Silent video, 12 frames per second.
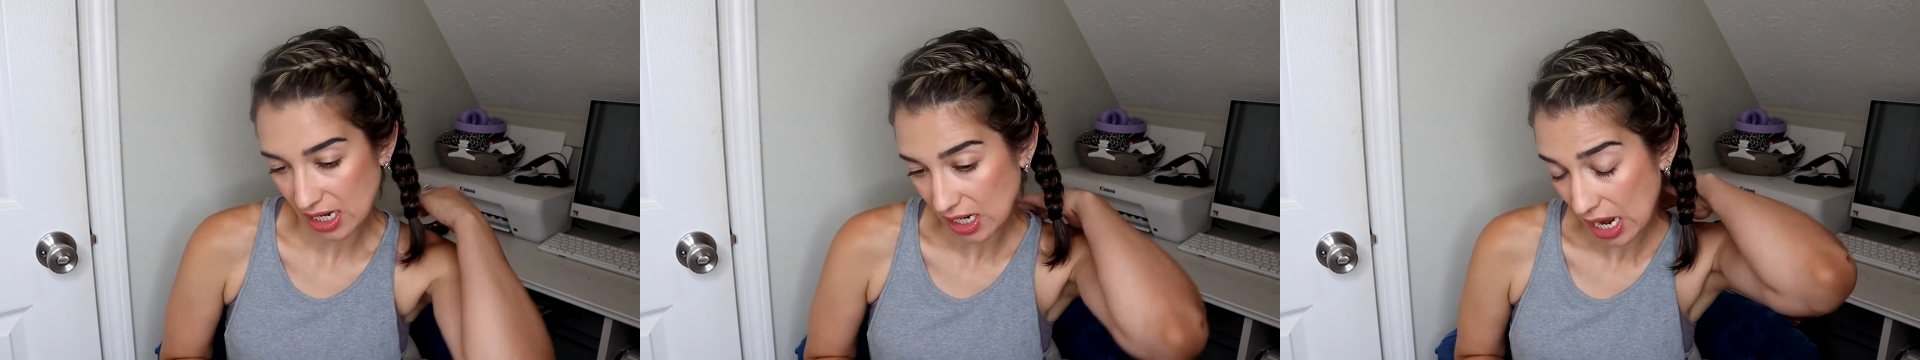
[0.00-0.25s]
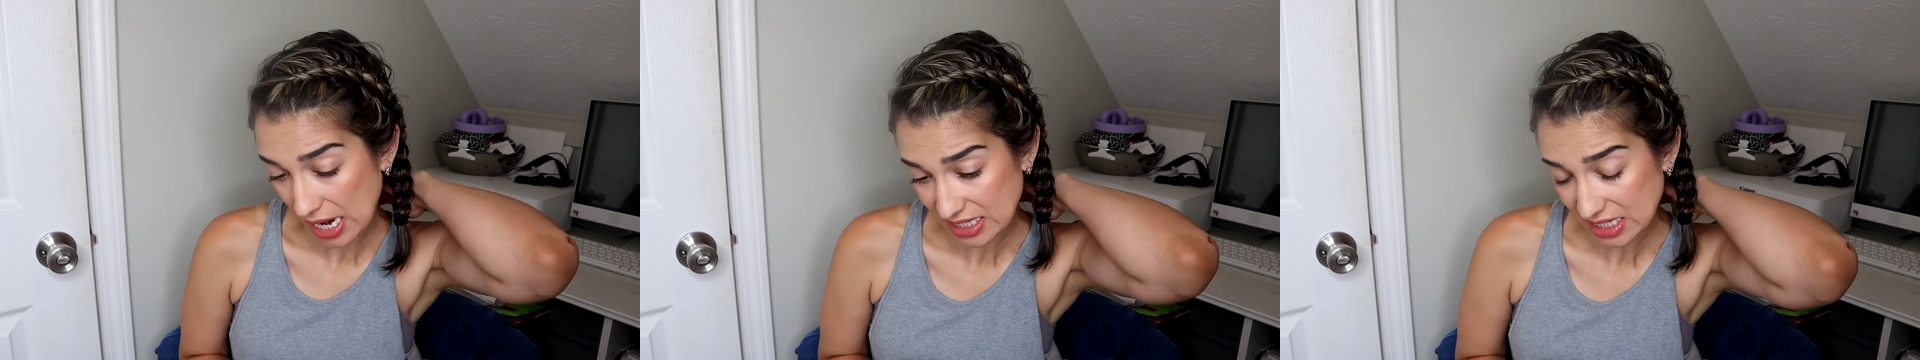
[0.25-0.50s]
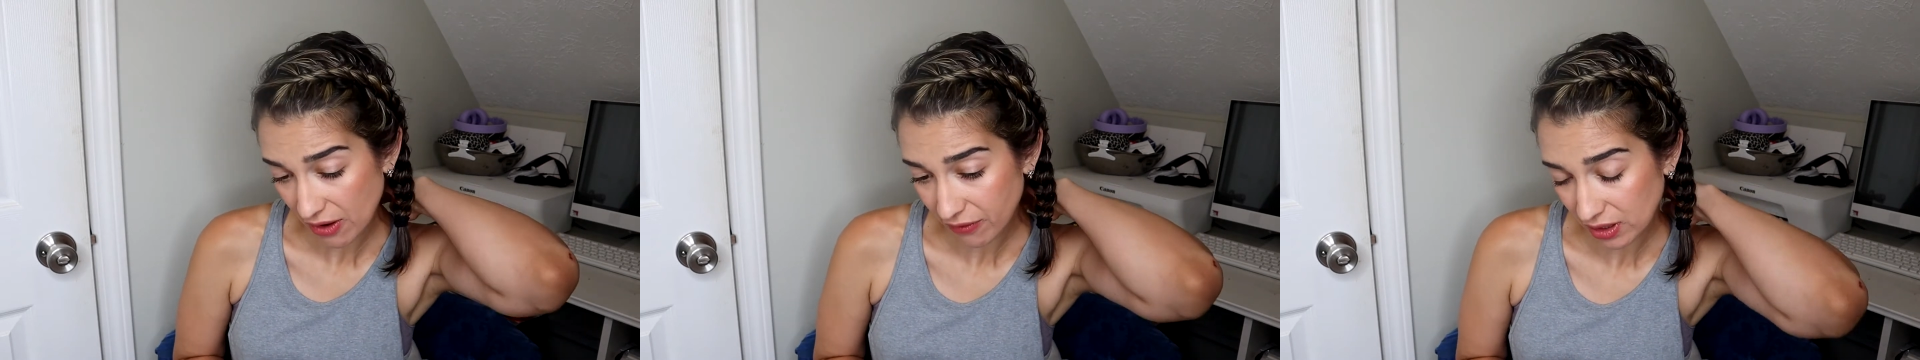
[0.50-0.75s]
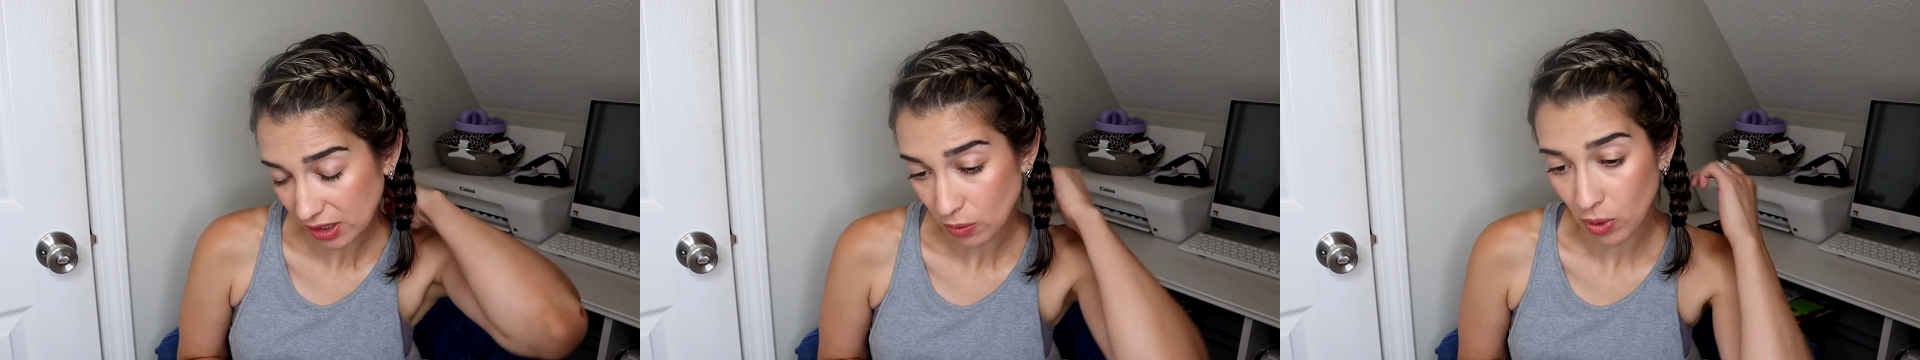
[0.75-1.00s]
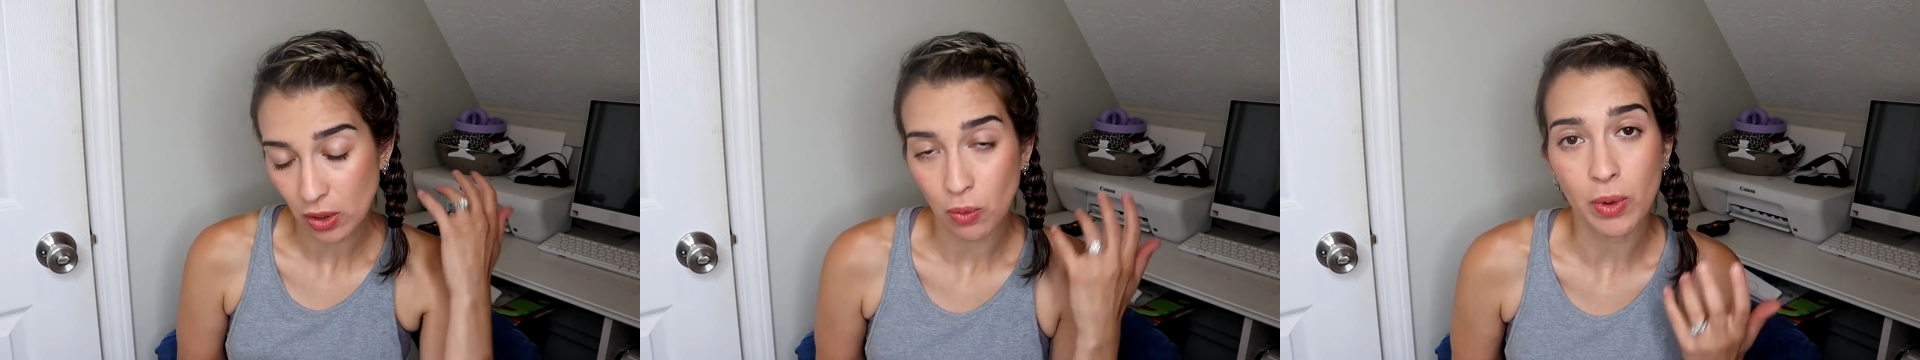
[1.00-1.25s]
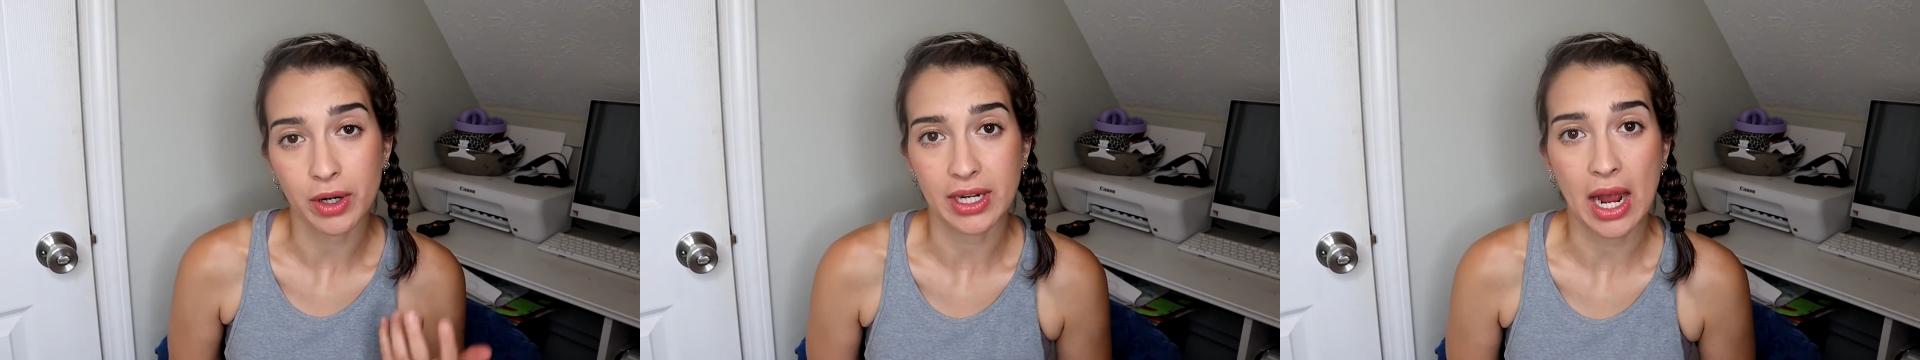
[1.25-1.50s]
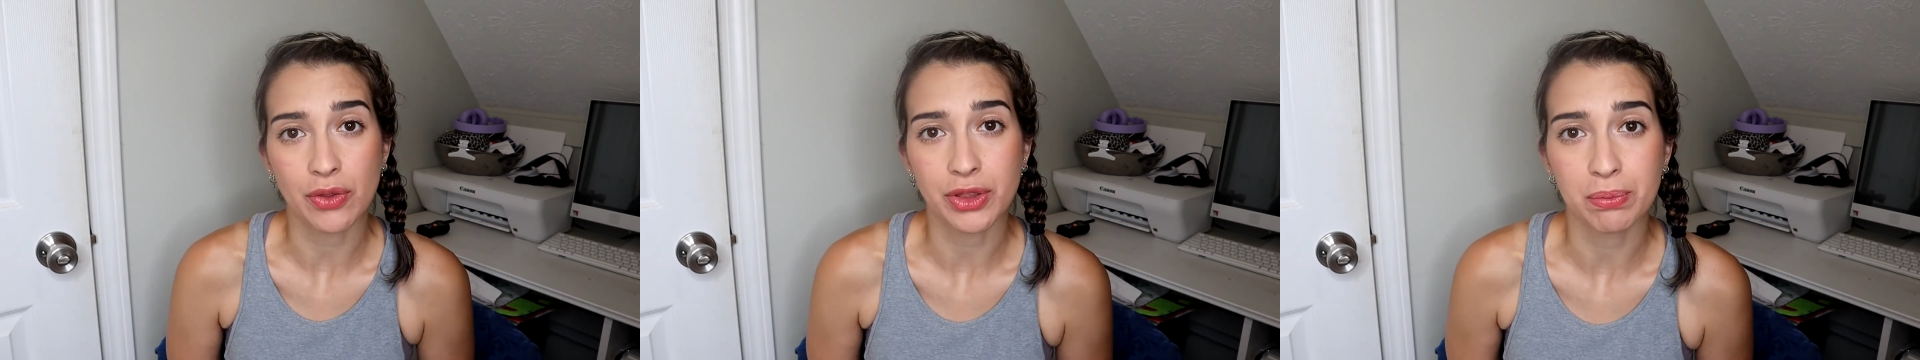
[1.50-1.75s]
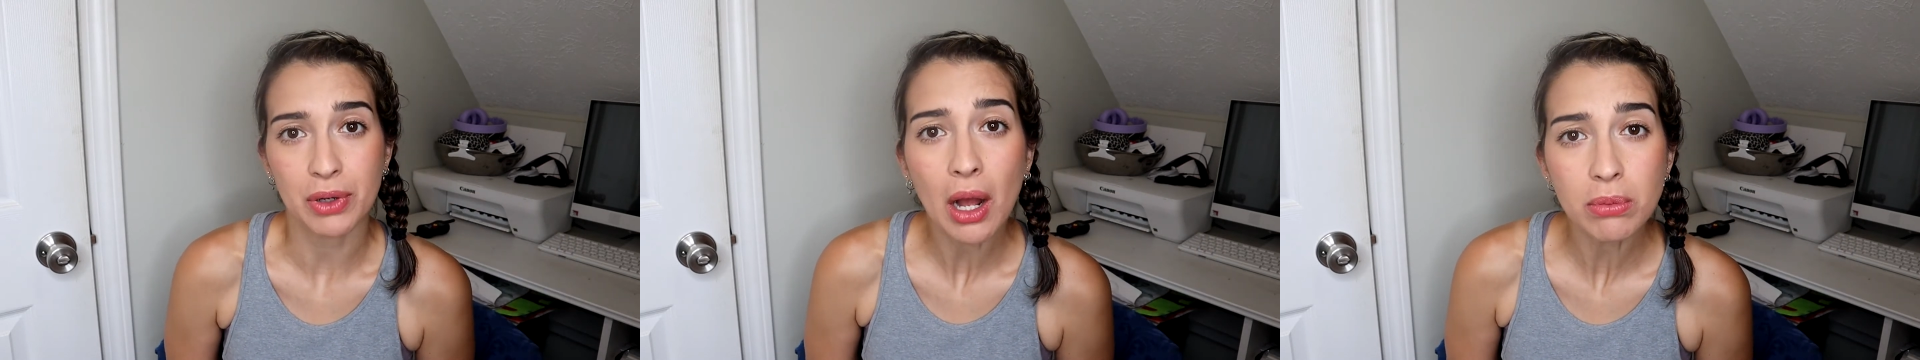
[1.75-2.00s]
And I definitely want to work out the
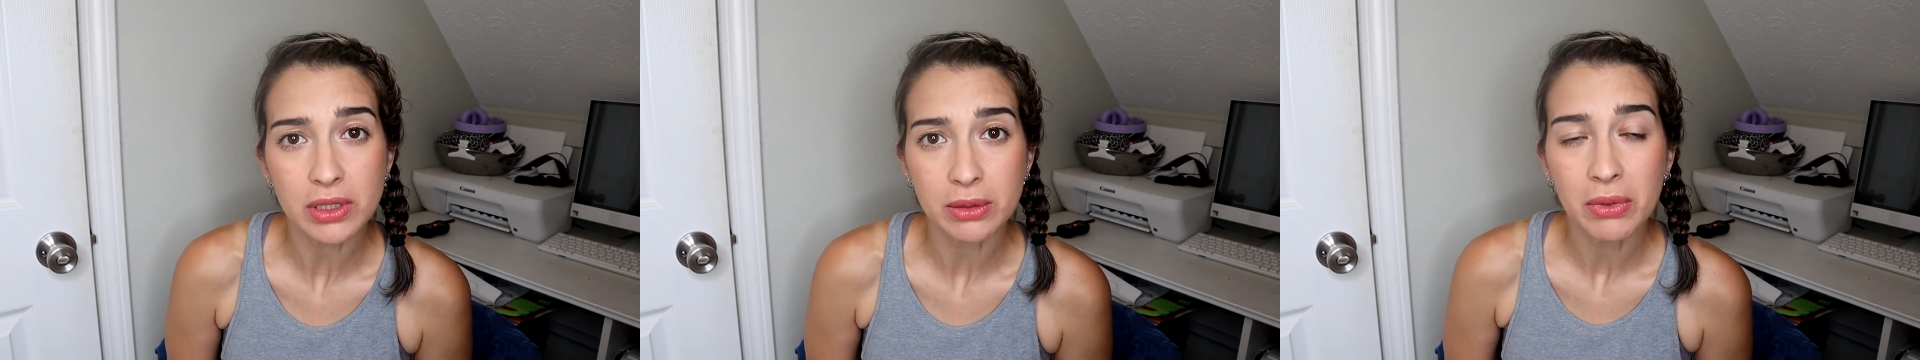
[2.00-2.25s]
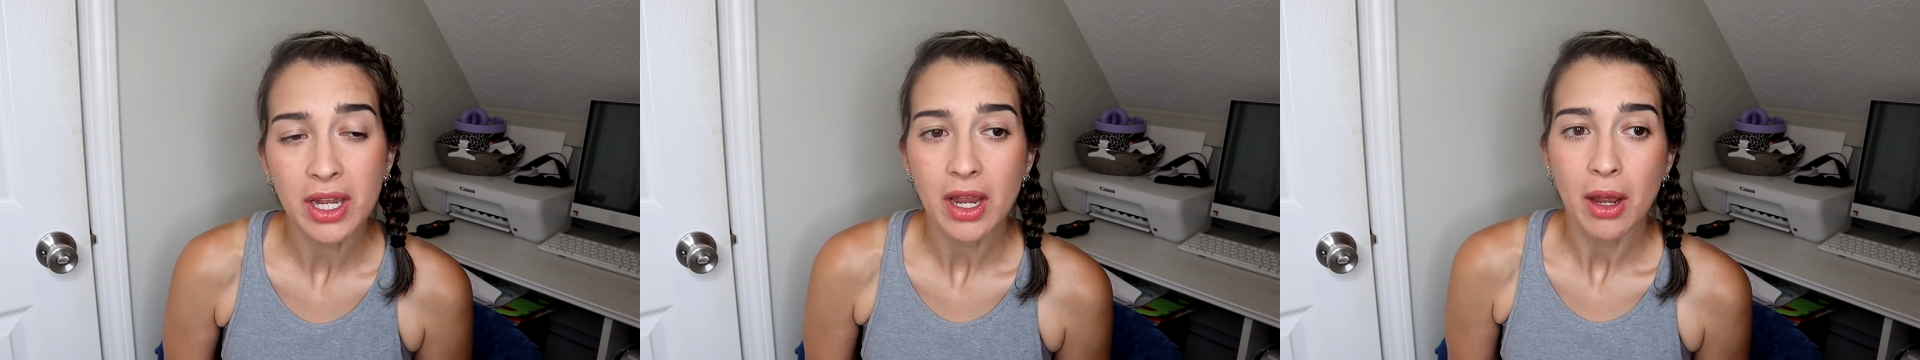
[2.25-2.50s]
problem,